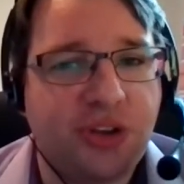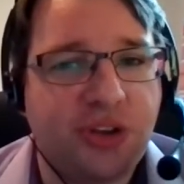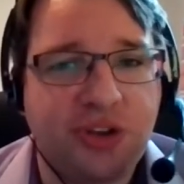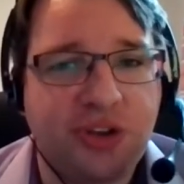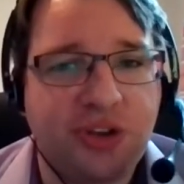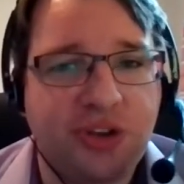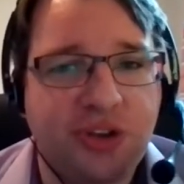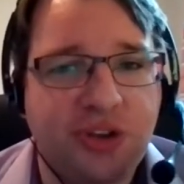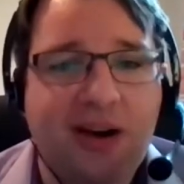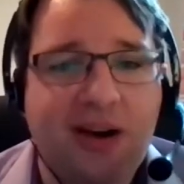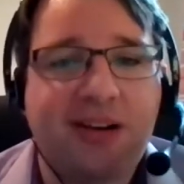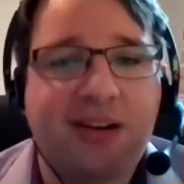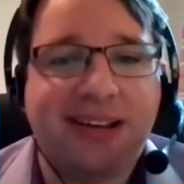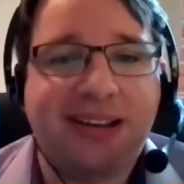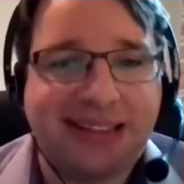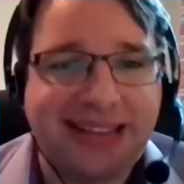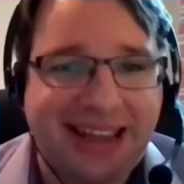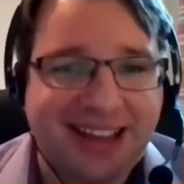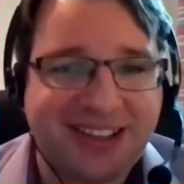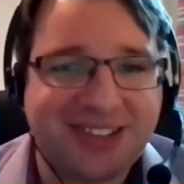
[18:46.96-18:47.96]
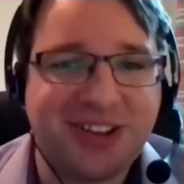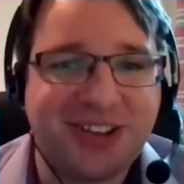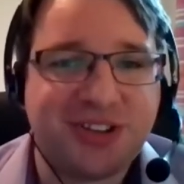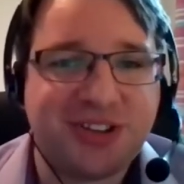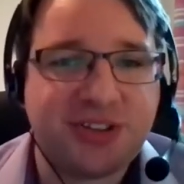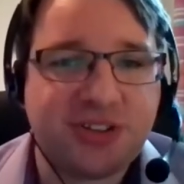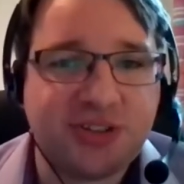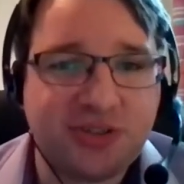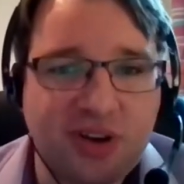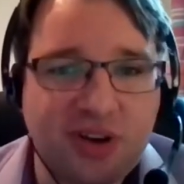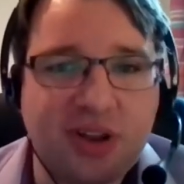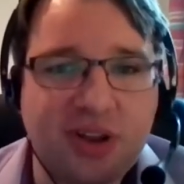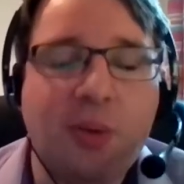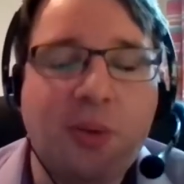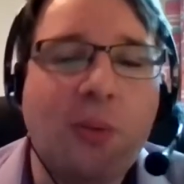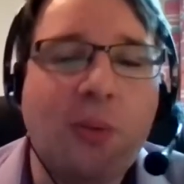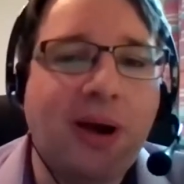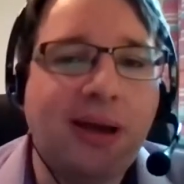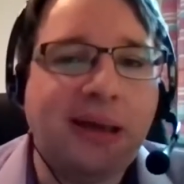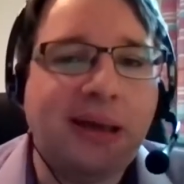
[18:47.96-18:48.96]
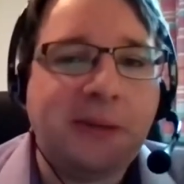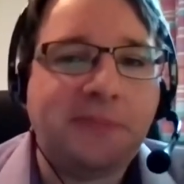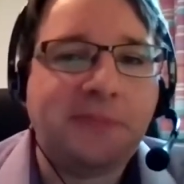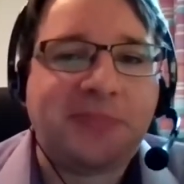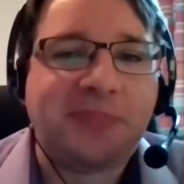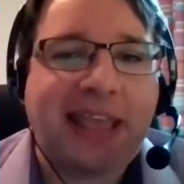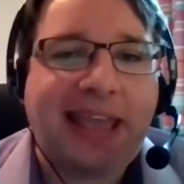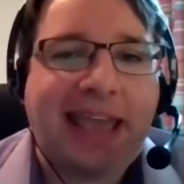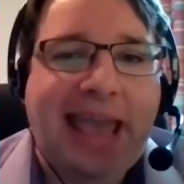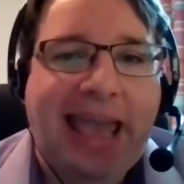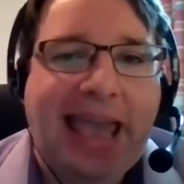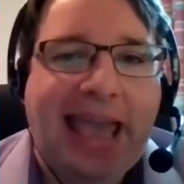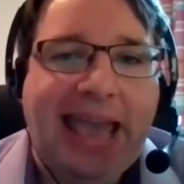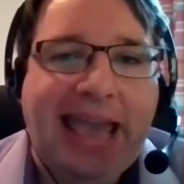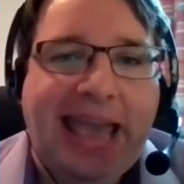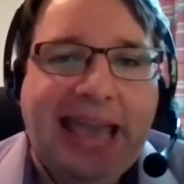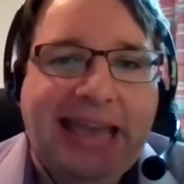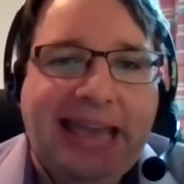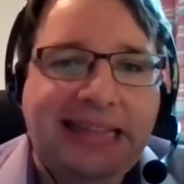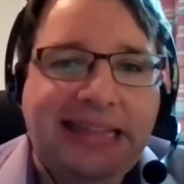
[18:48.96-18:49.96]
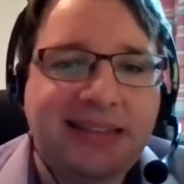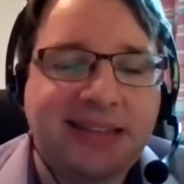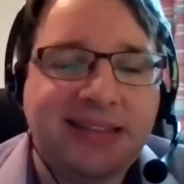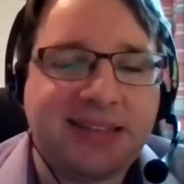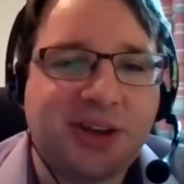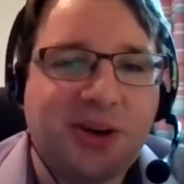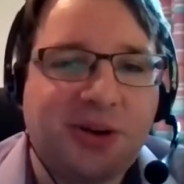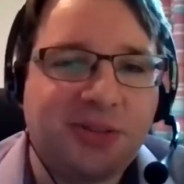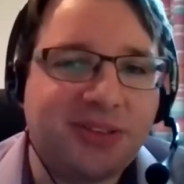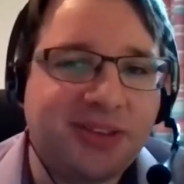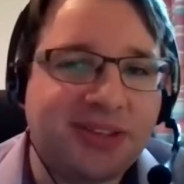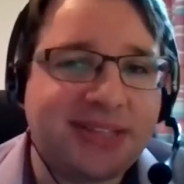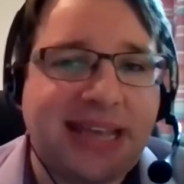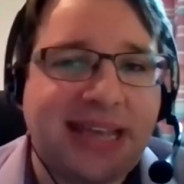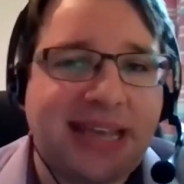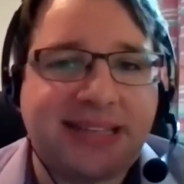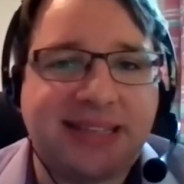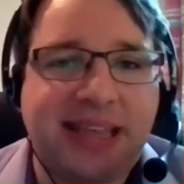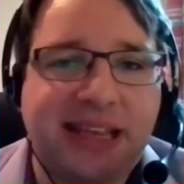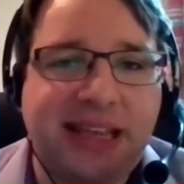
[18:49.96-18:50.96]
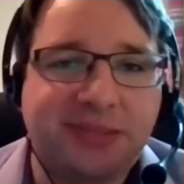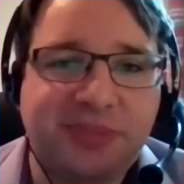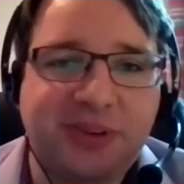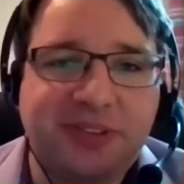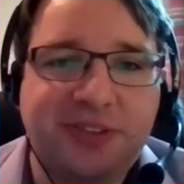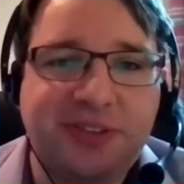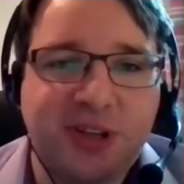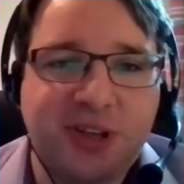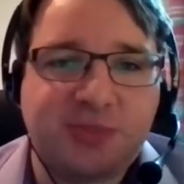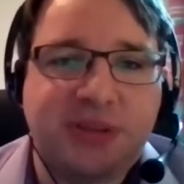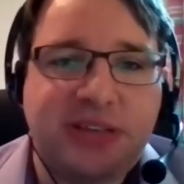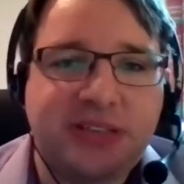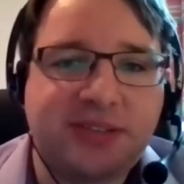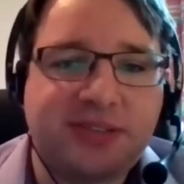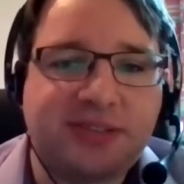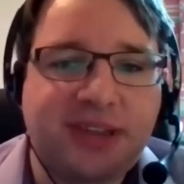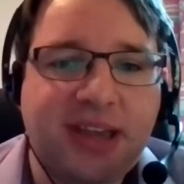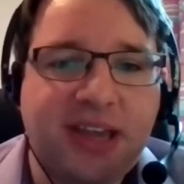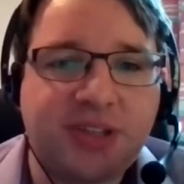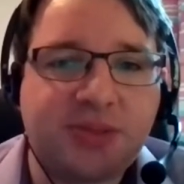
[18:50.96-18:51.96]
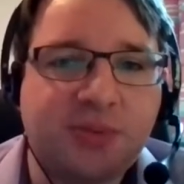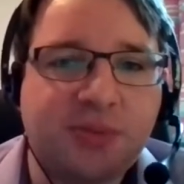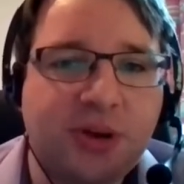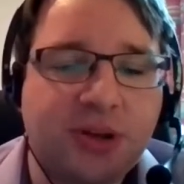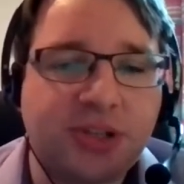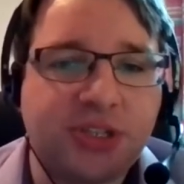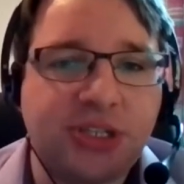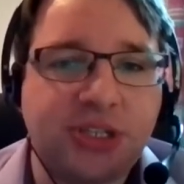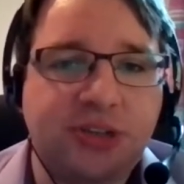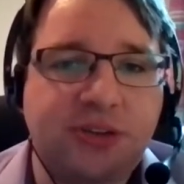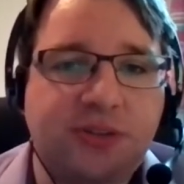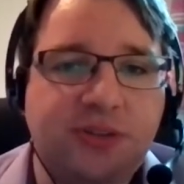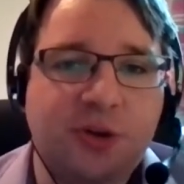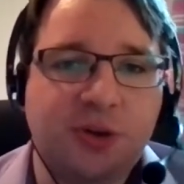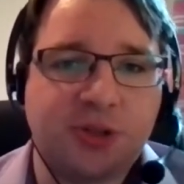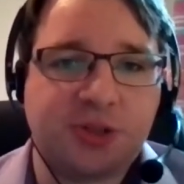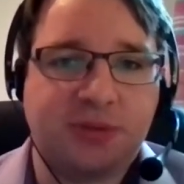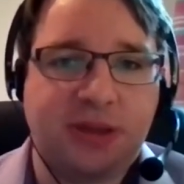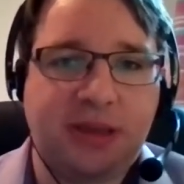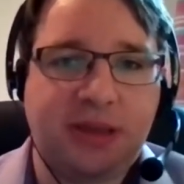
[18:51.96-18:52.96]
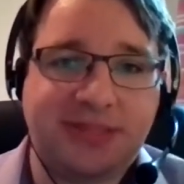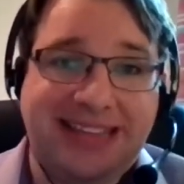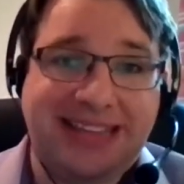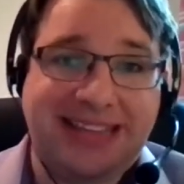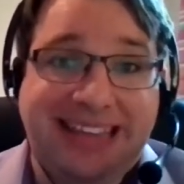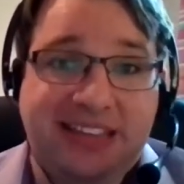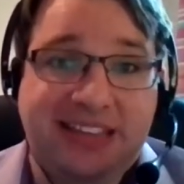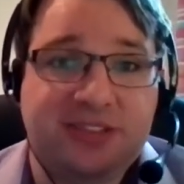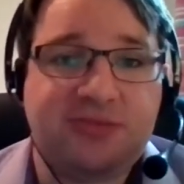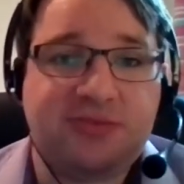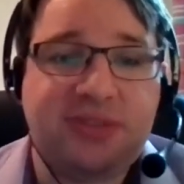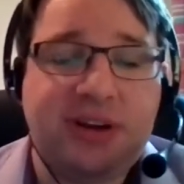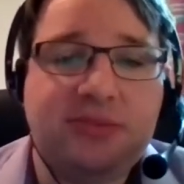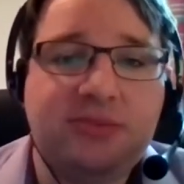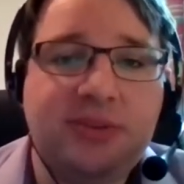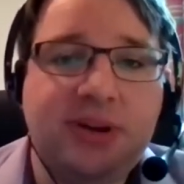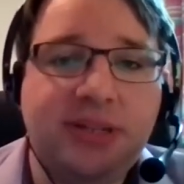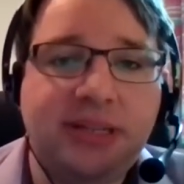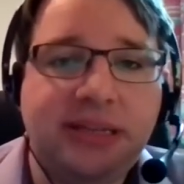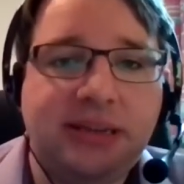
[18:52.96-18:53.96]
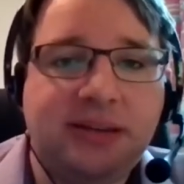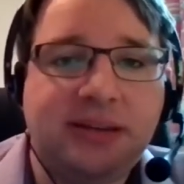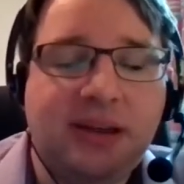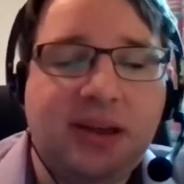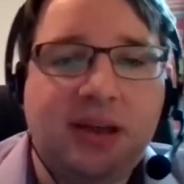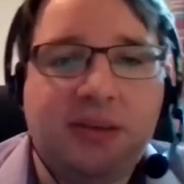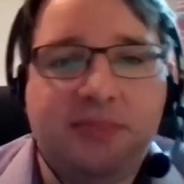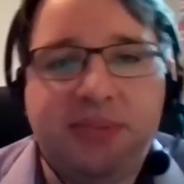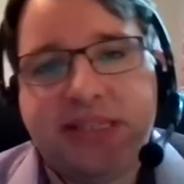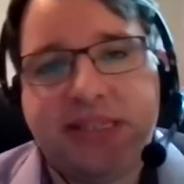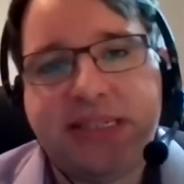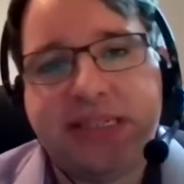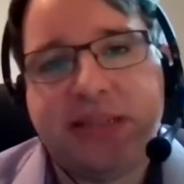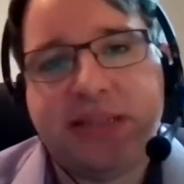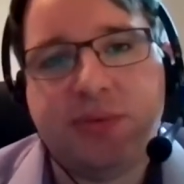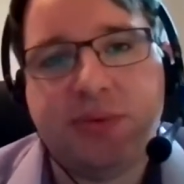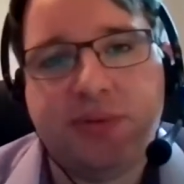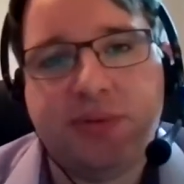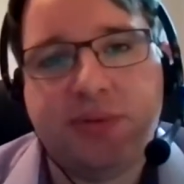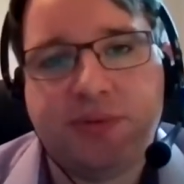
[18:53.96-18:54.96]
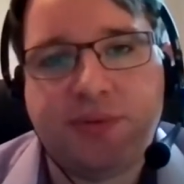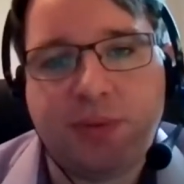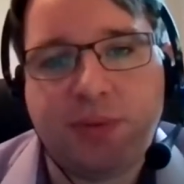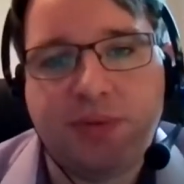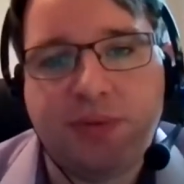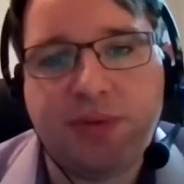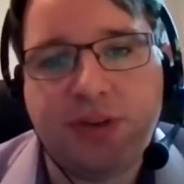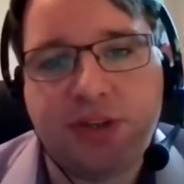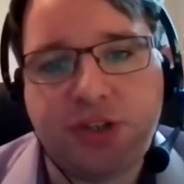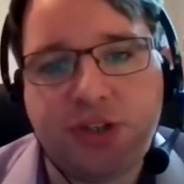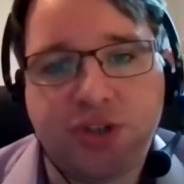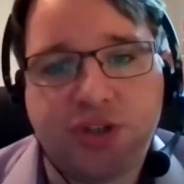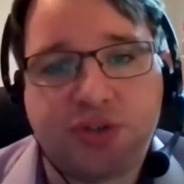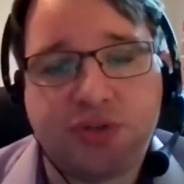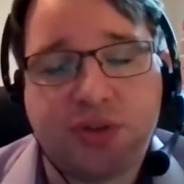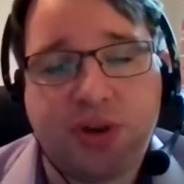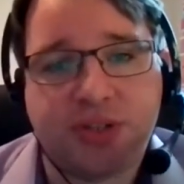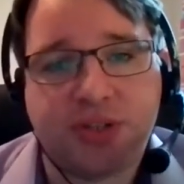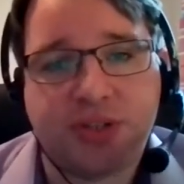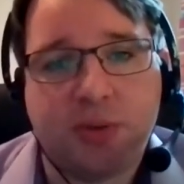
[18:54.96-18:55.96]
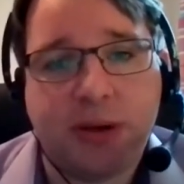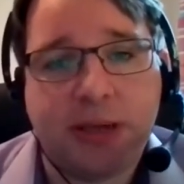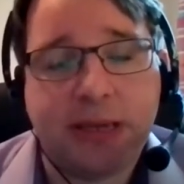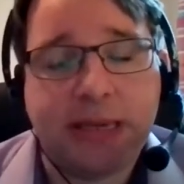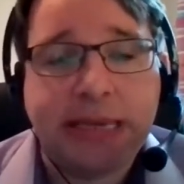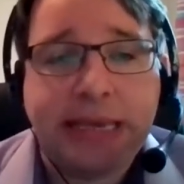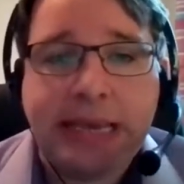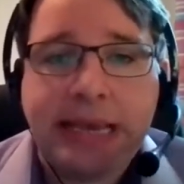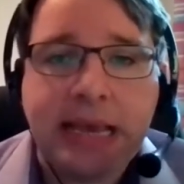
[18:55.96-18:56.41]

you are elected straight away, and on the Saturday at my first piece of casework, so you've got to be able to hit the ground running and be dealing with issues straight away.